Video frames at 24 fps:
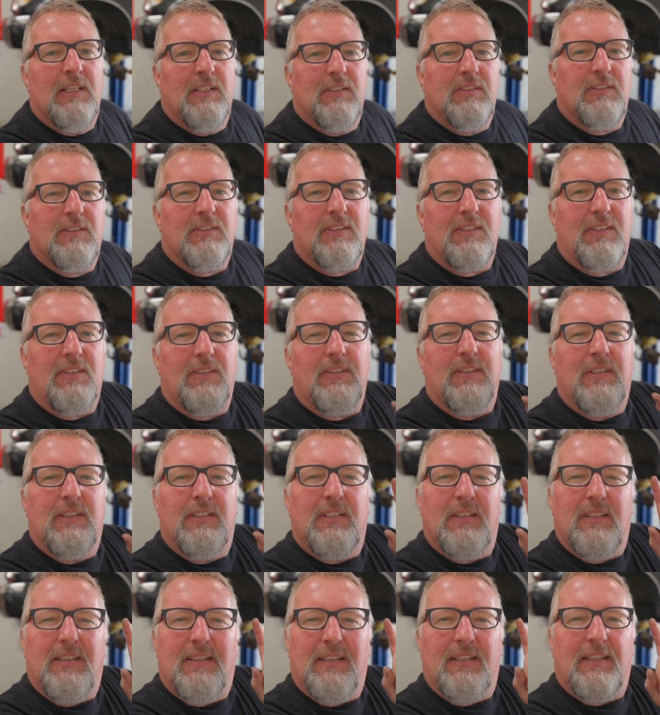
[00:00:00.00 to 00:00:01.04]
So
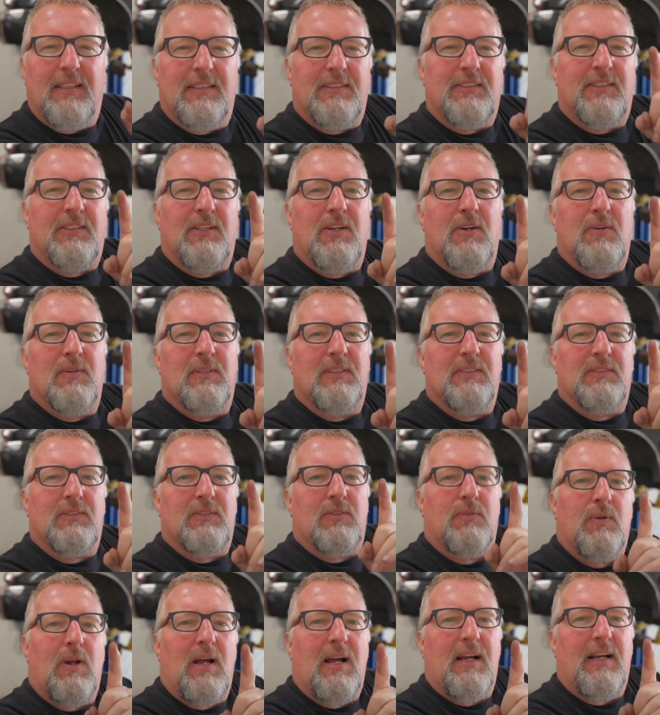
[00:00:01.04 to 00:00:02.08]
let's go and
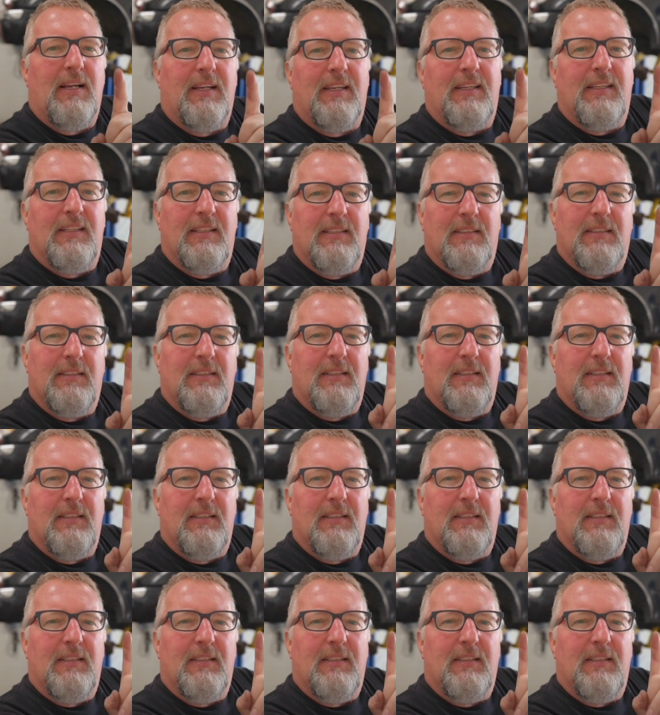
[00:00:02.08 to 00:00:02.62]
try